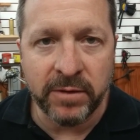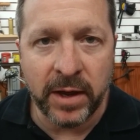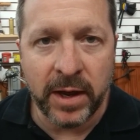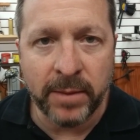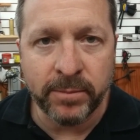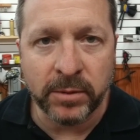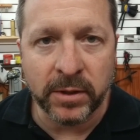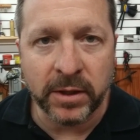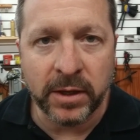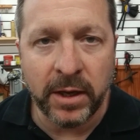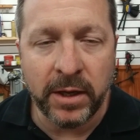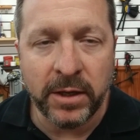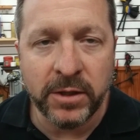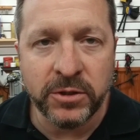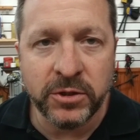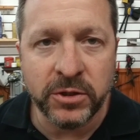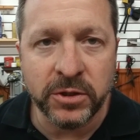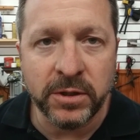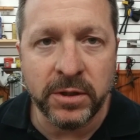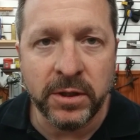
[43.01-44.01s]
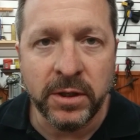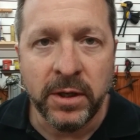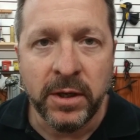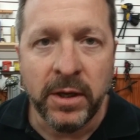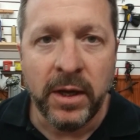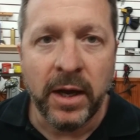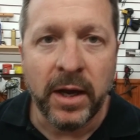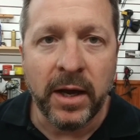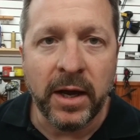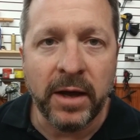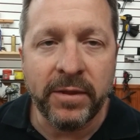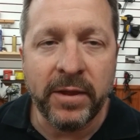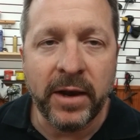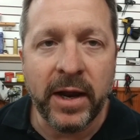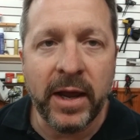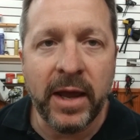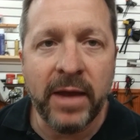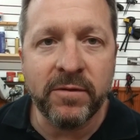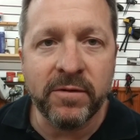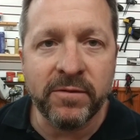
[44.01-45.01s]
of application uh,
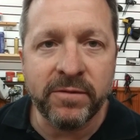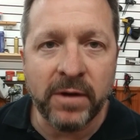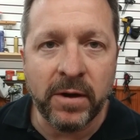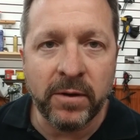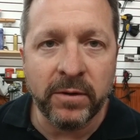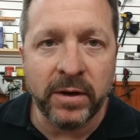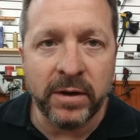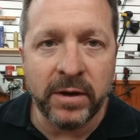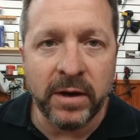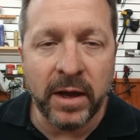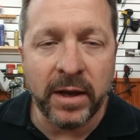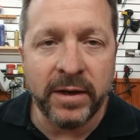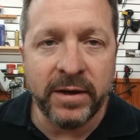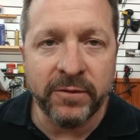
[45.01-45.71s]
that I haven't found a,